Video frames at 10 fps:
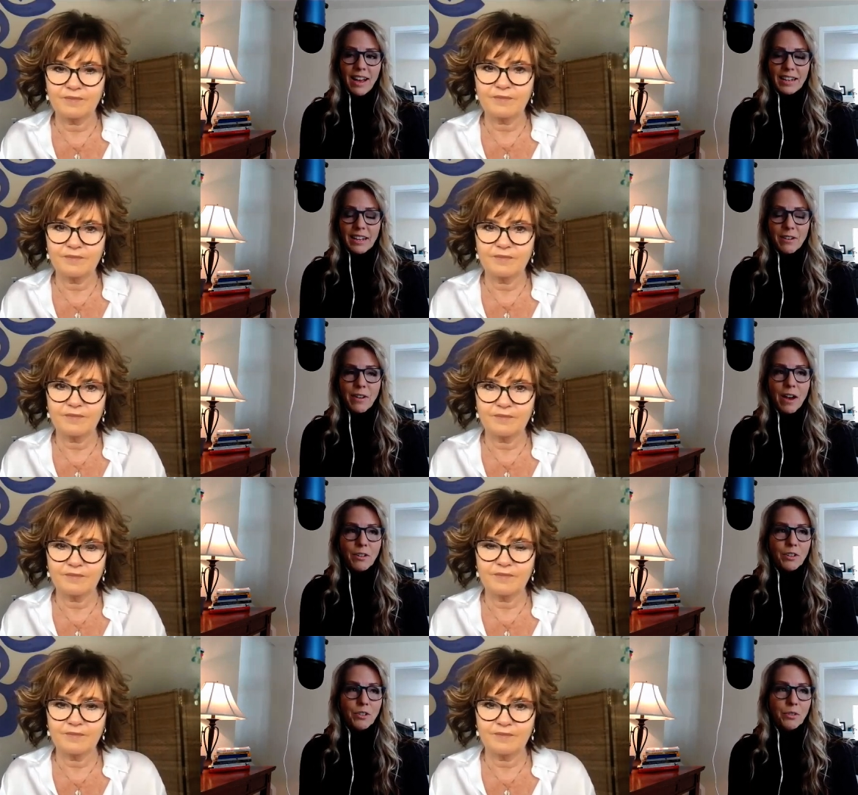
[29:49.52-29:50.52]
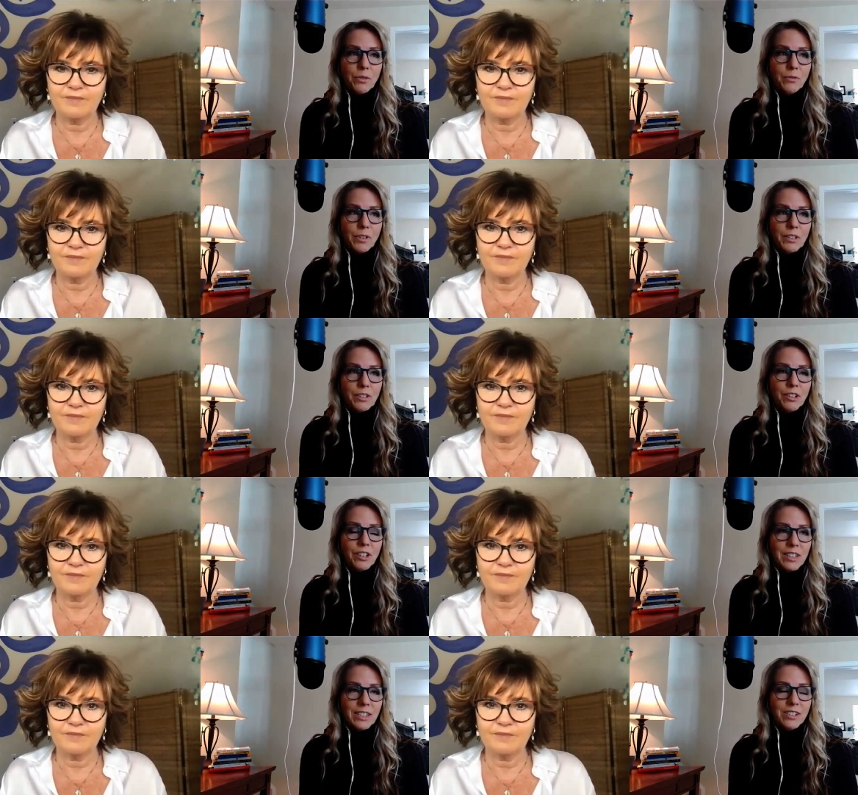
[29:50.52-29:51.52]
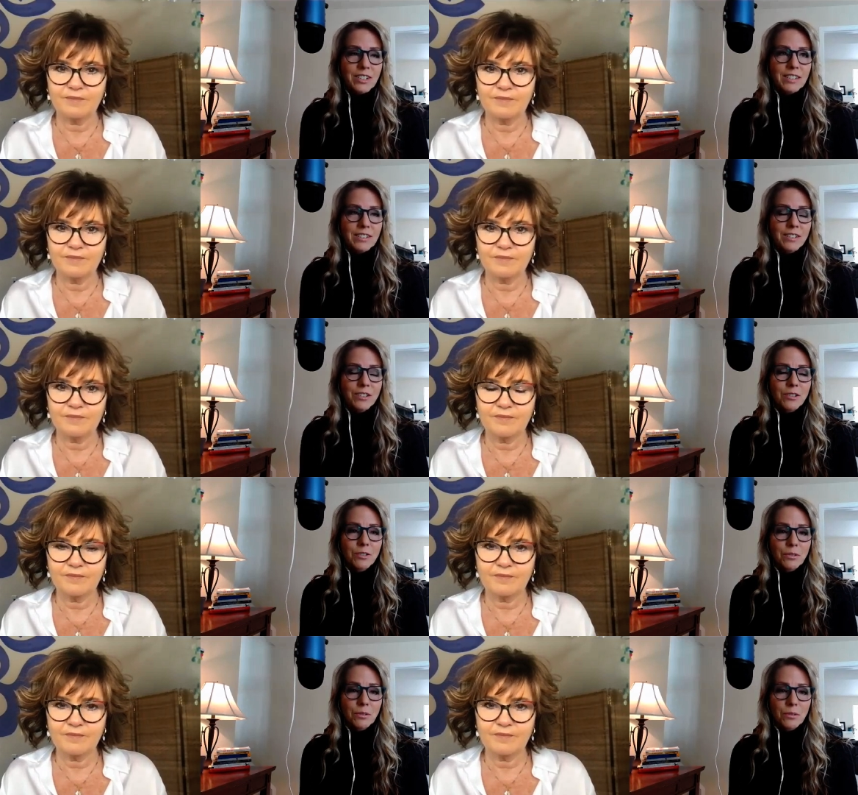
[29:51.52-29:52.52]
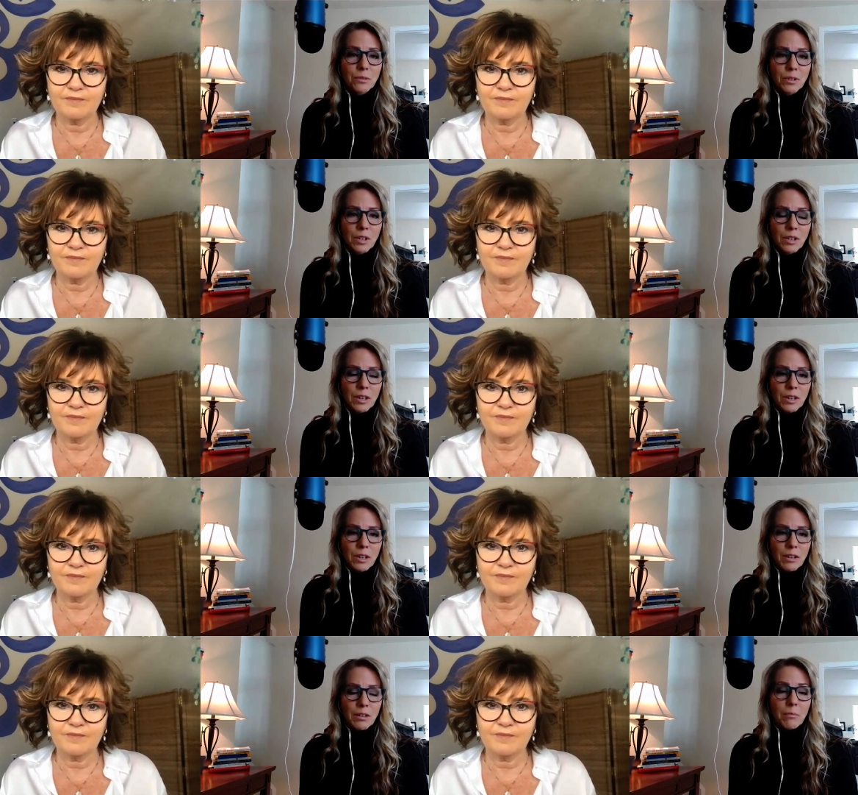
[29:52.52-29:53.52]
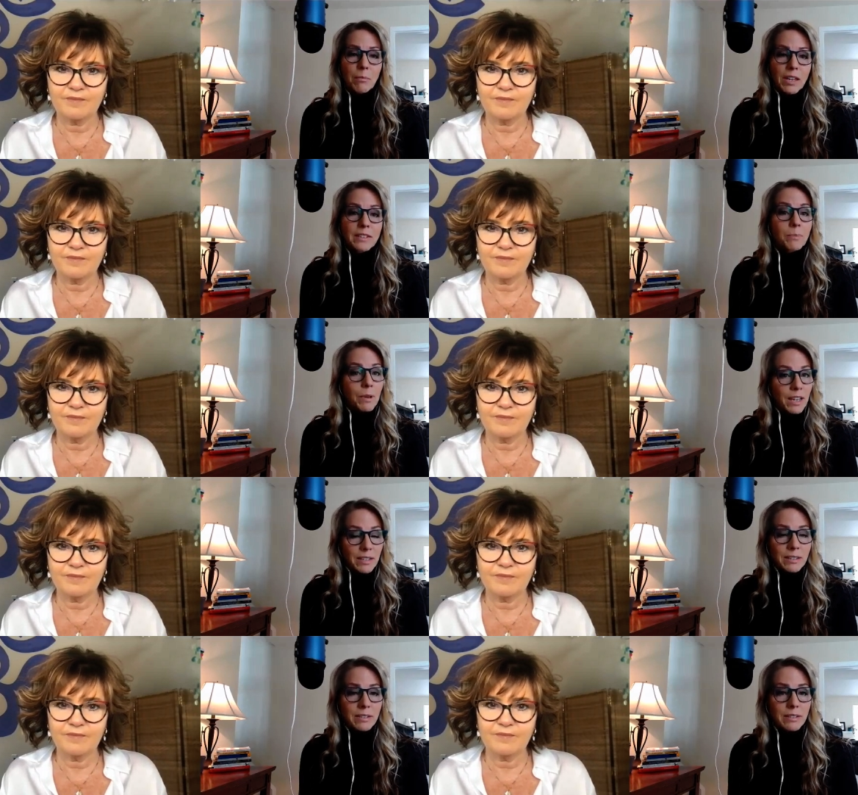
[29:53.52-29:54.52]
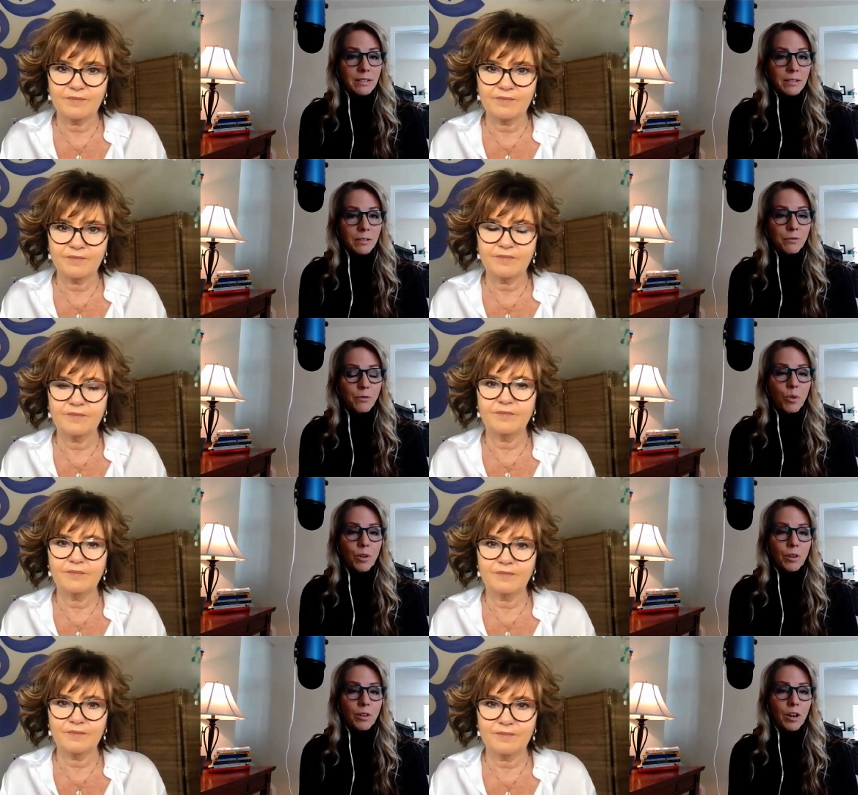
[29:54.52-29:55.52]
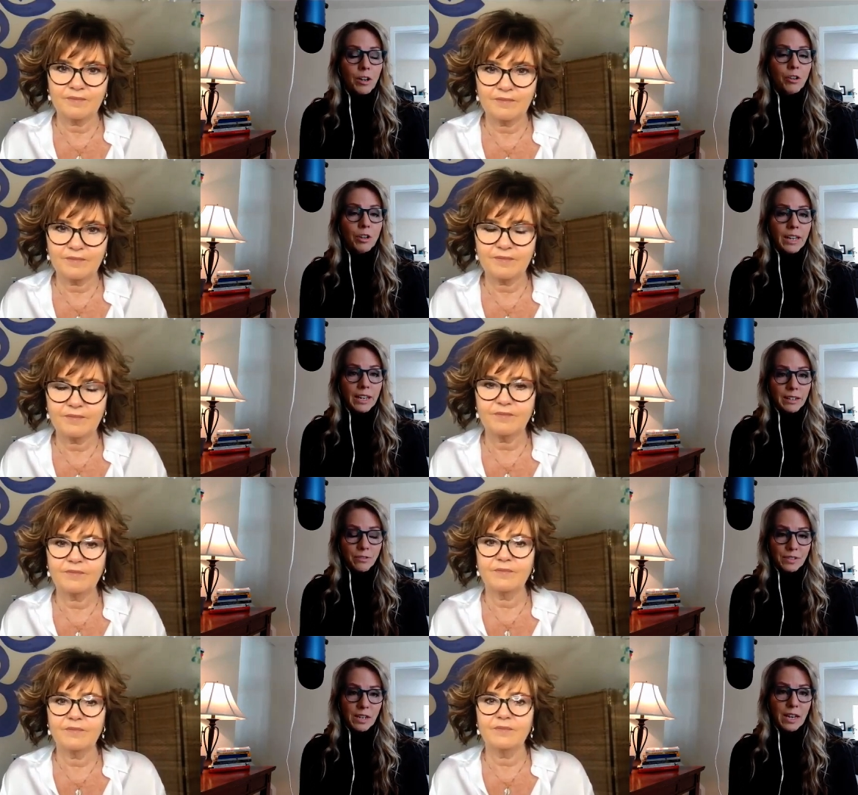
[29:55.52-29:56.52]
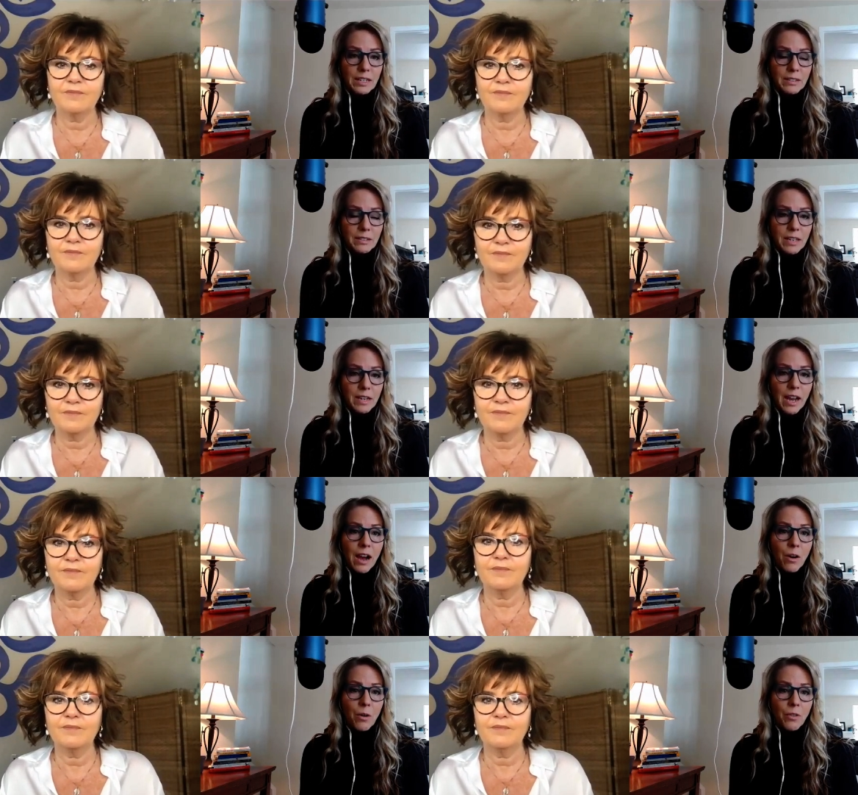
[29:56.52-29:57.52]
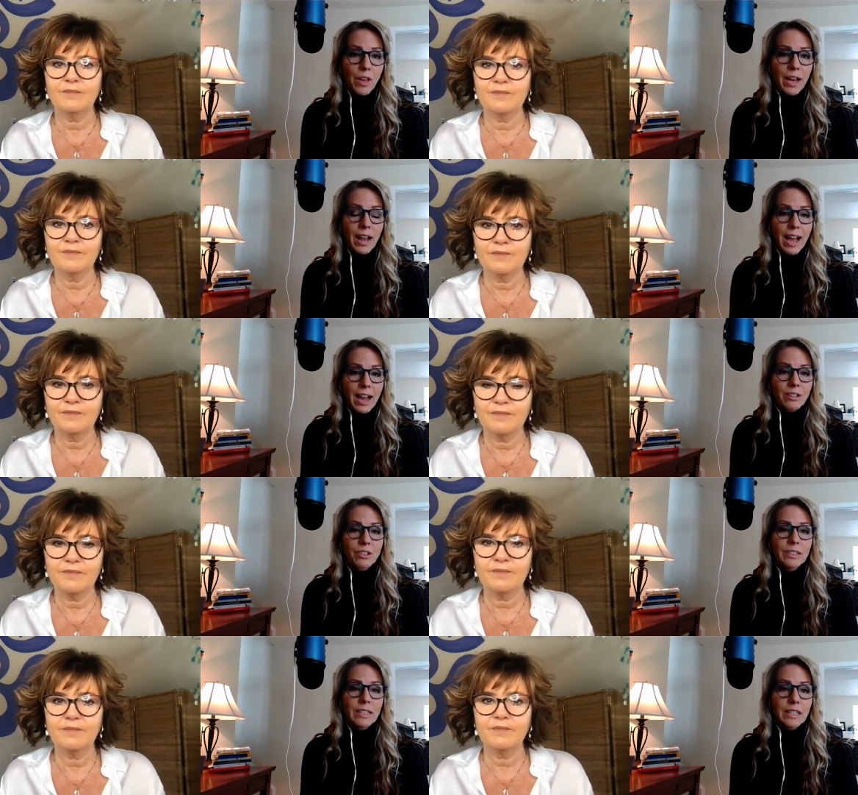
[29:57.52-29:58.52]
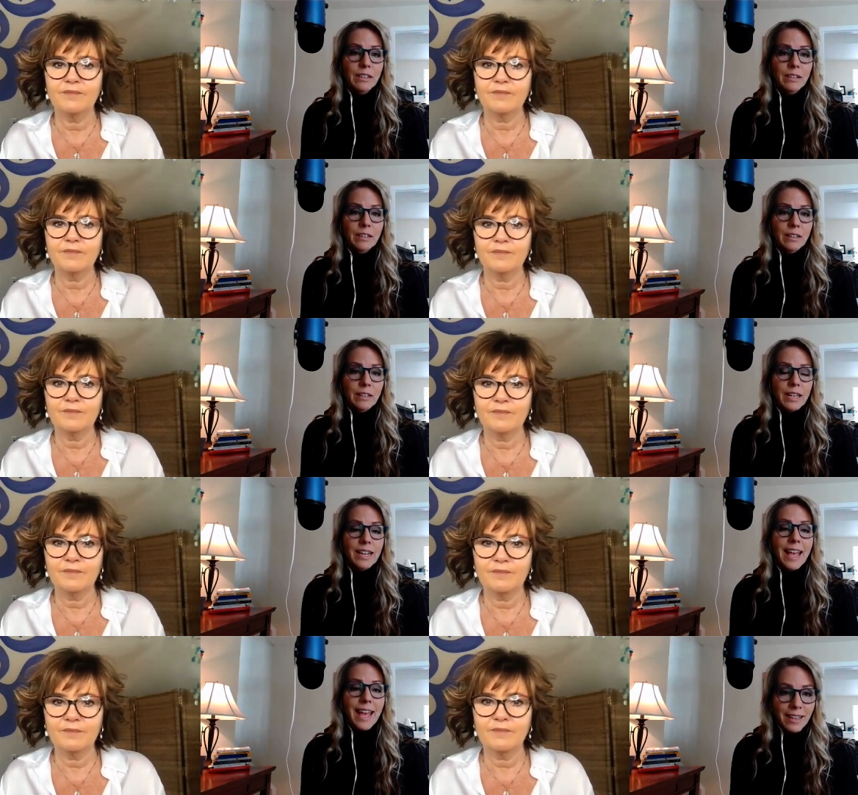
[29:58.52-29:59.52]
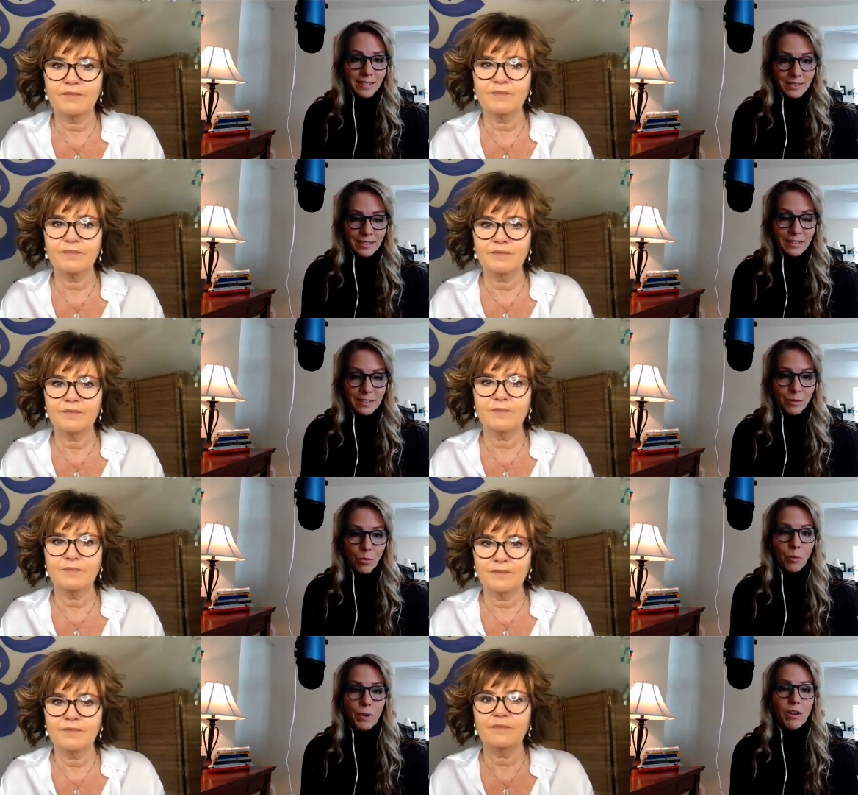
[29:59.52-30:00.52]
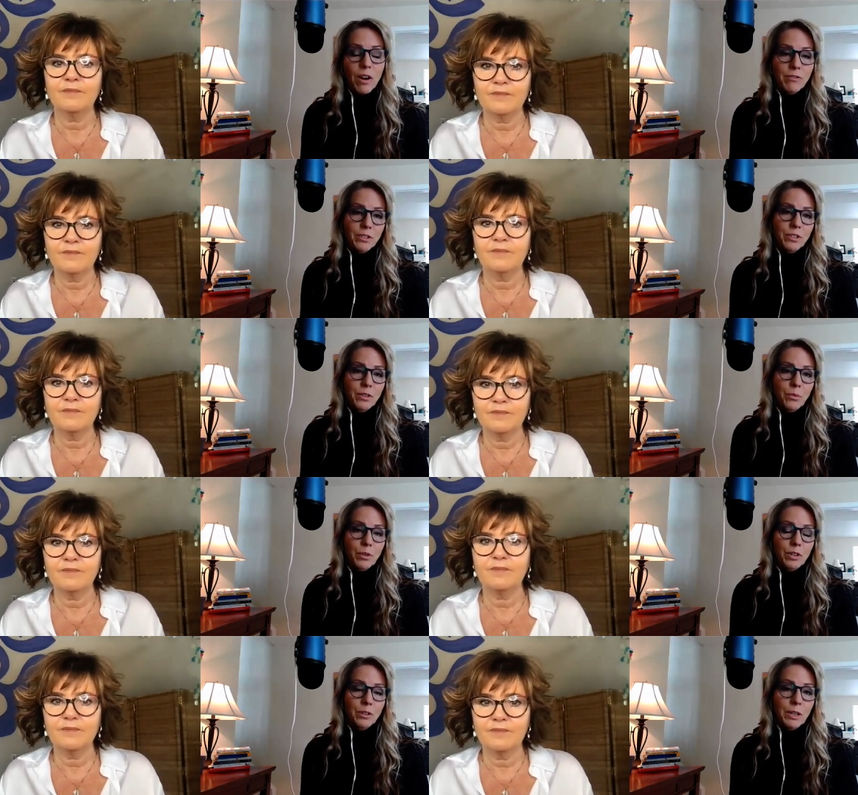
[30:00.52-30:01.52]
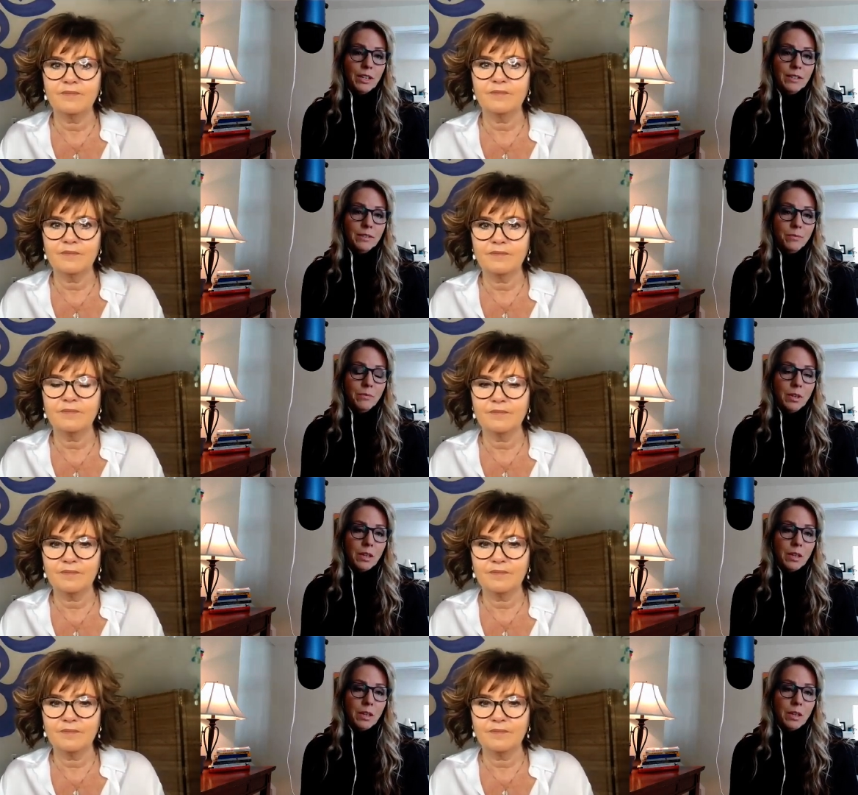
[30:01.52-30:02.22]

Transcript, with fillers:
Speaker 1: I love how you've encouraged us to make space for our creative sides and how that actually enhances what we offer to the world because